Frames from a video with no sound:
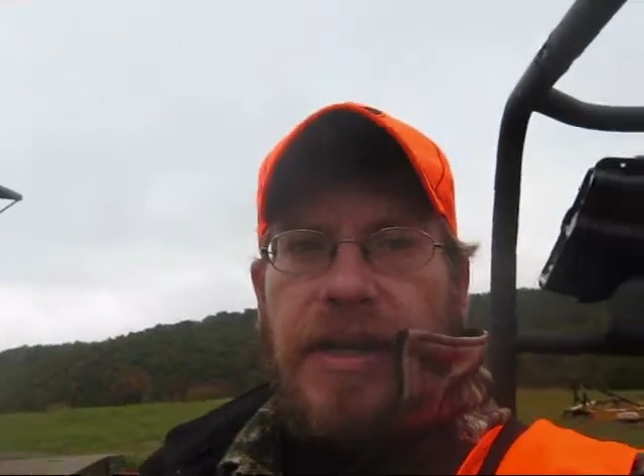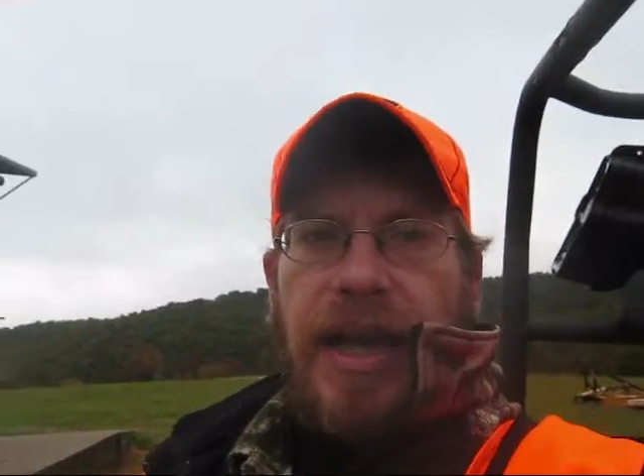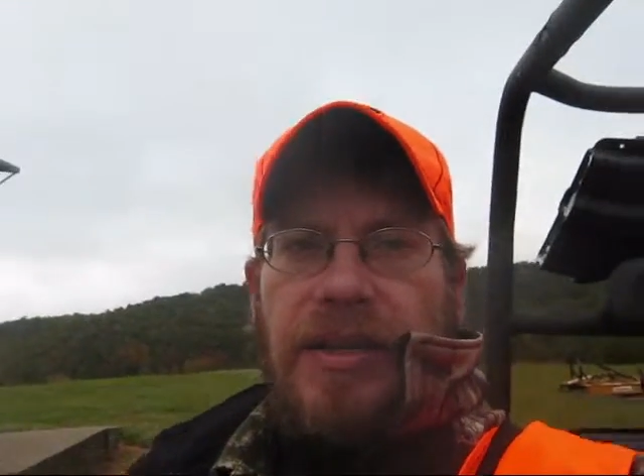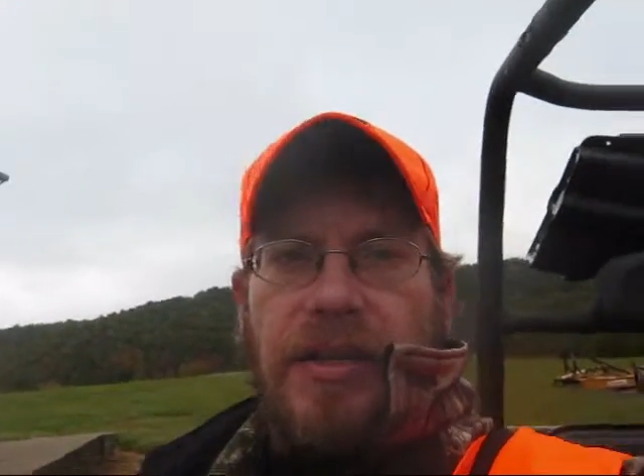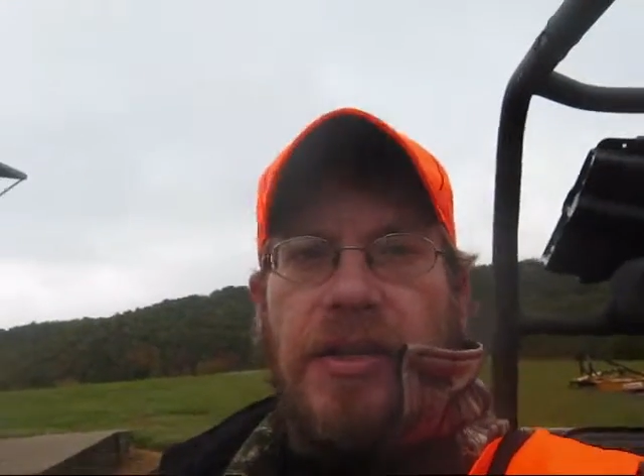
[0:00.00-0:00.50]

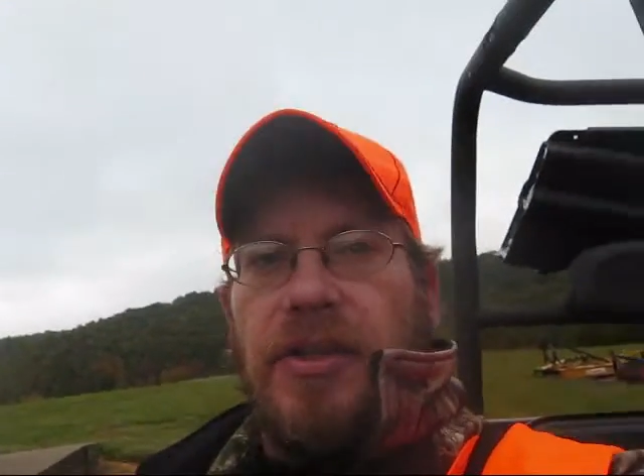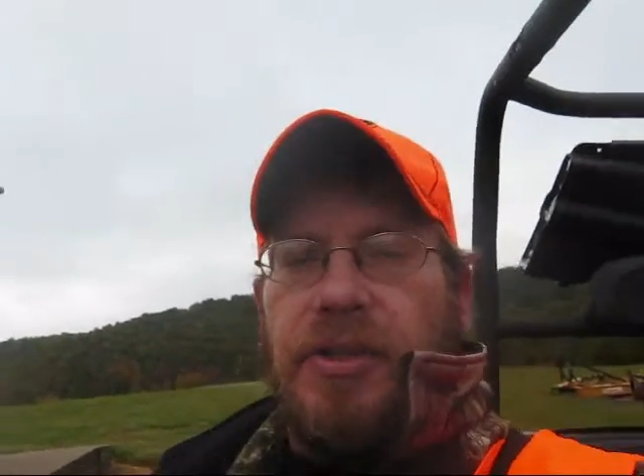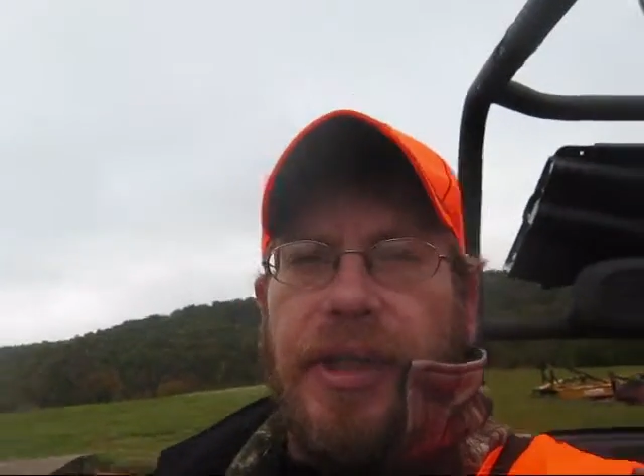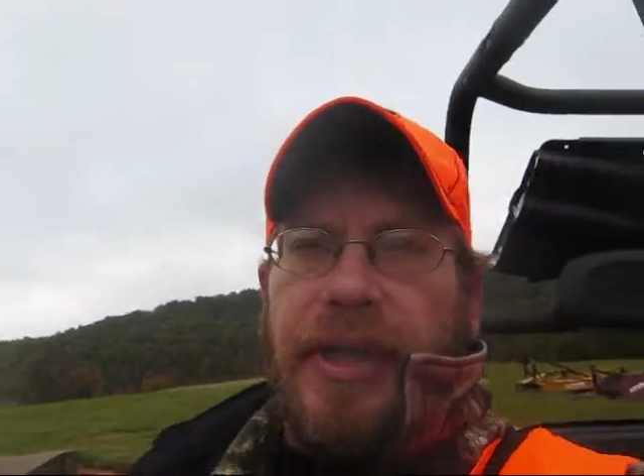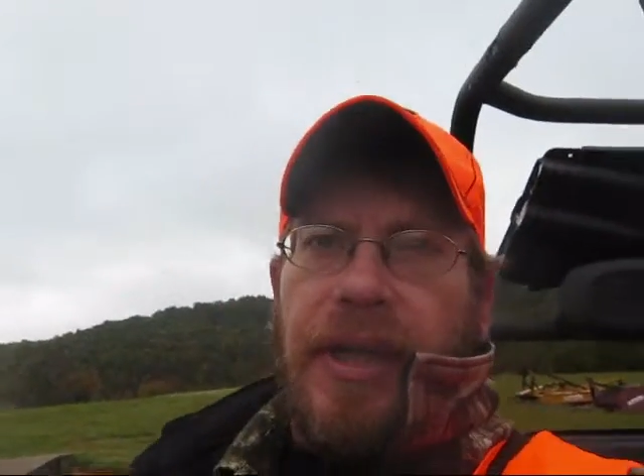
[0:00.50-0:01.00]
attached to the
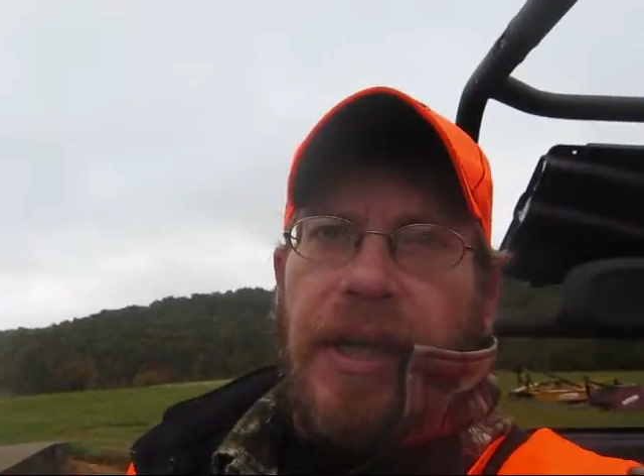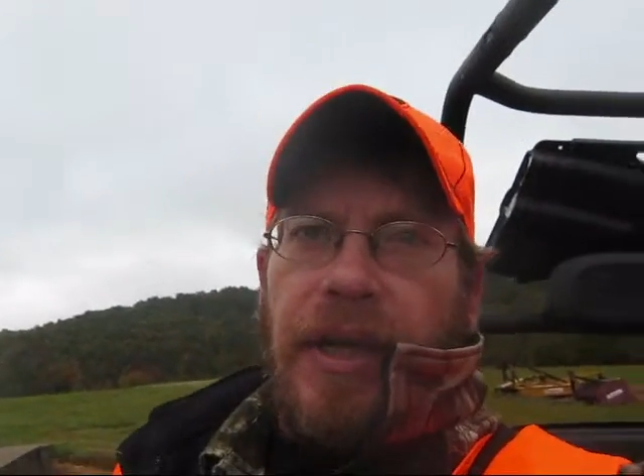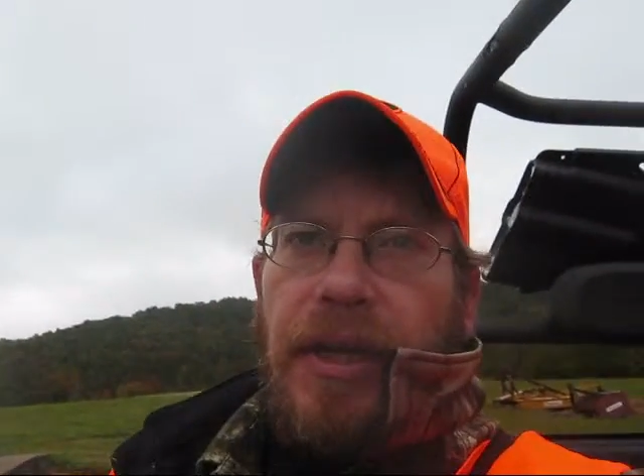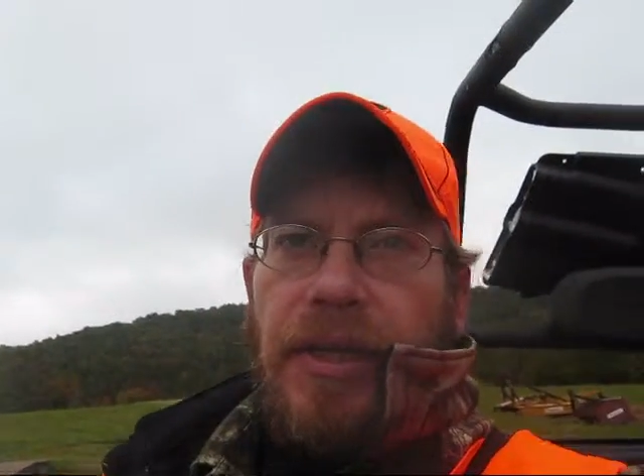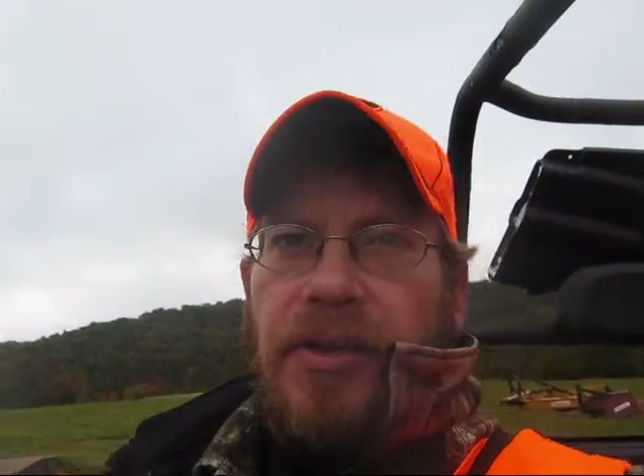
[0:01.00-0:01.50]
tree.
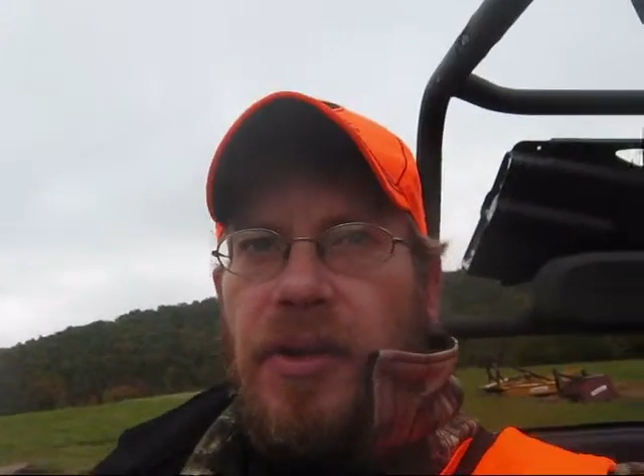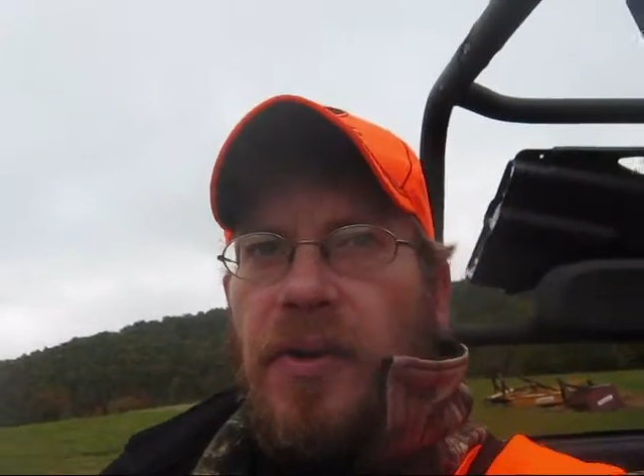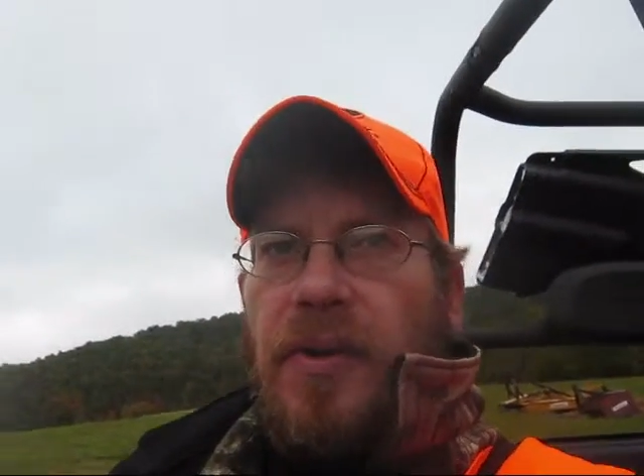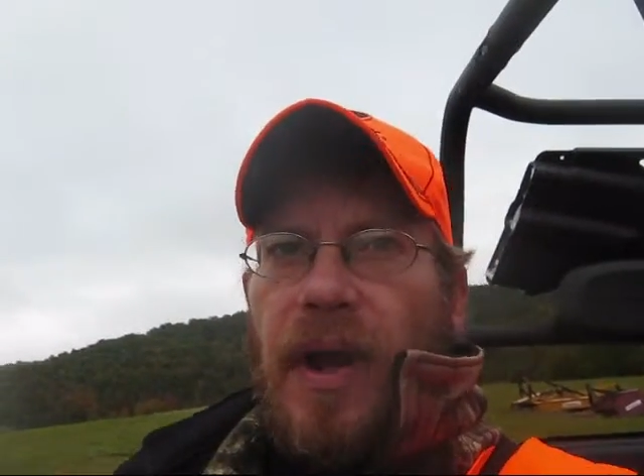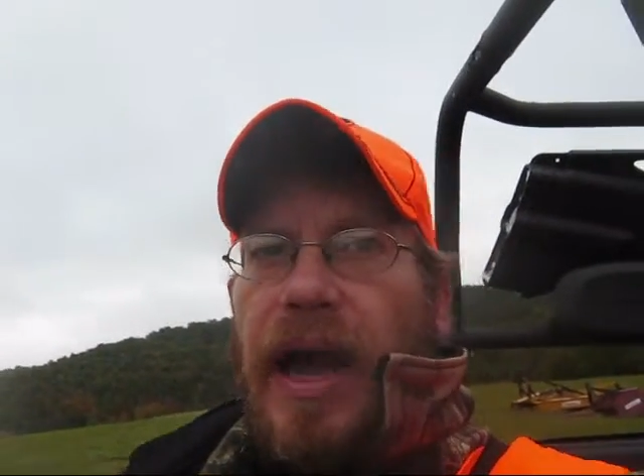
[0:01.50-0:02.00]
So,